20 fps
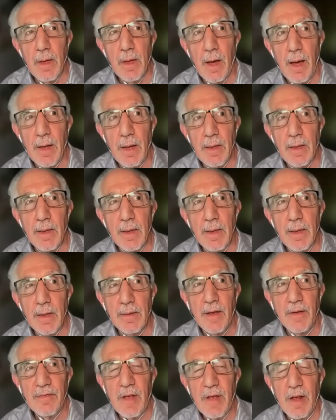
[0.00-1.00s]
It
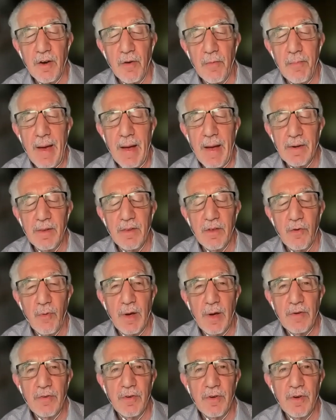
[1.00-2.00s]
does kind of go back to the
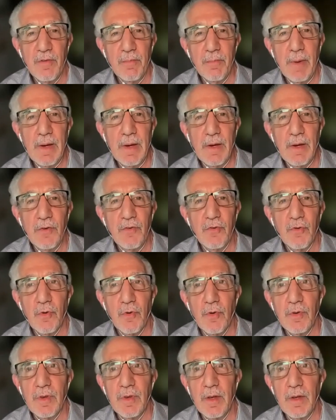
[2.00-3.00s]
question of making
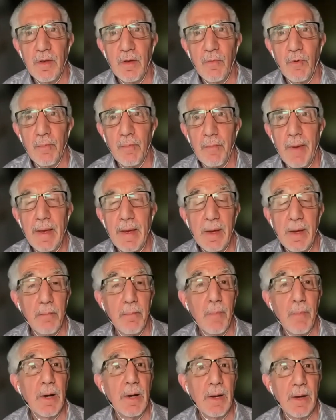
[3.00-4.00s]
sure that we're making
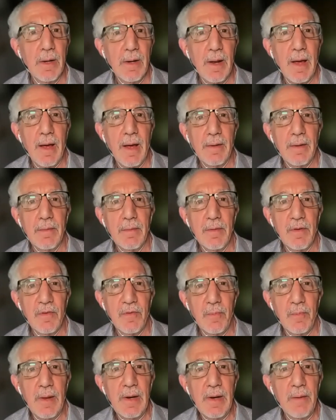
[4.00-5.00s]
money and not
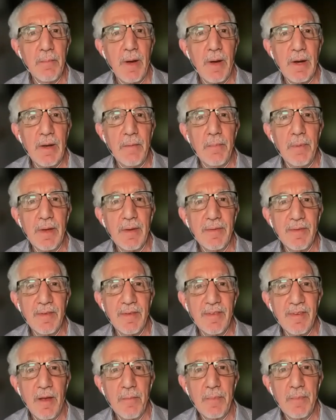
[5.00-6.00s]
spending money, because in
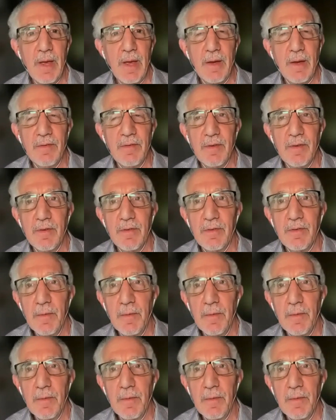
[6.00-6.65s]
some cases,